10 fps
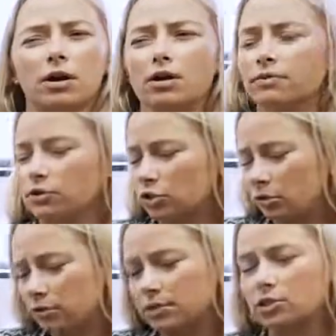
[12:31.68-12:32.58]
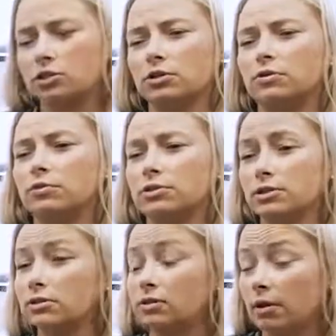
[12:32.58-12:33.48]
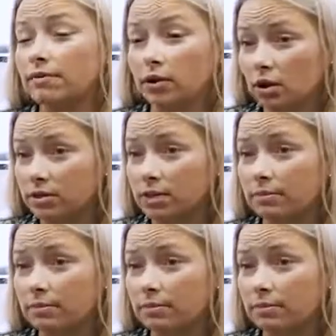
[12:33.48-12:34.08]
a lot of different shoes that she was, you know, having a hard